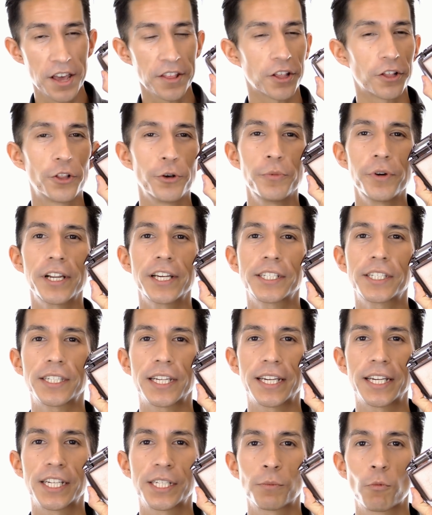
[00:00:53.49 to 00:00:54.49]
the luminous
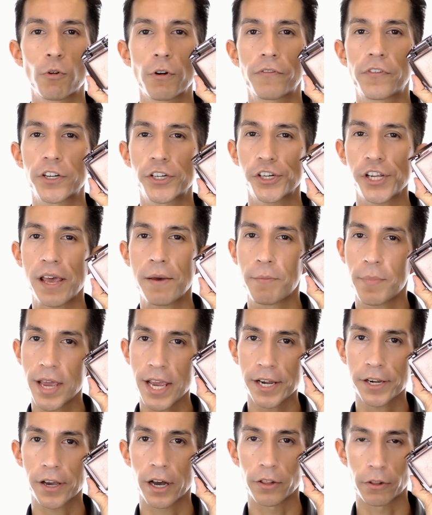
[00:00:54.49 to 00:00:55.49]
is more of a
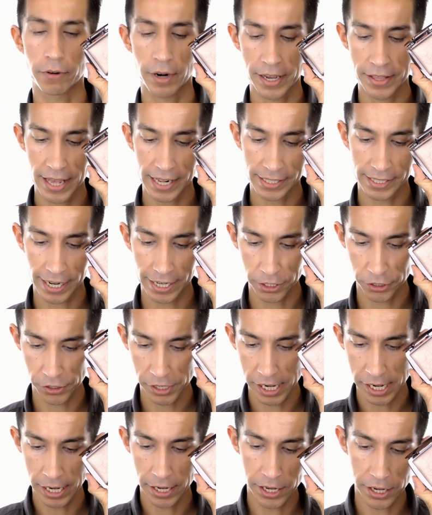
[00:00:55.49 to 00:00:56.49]
champagne color, and that's
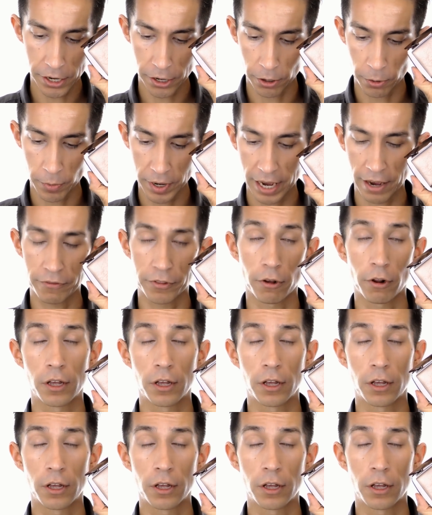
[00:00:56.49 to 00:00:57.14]
actually here we have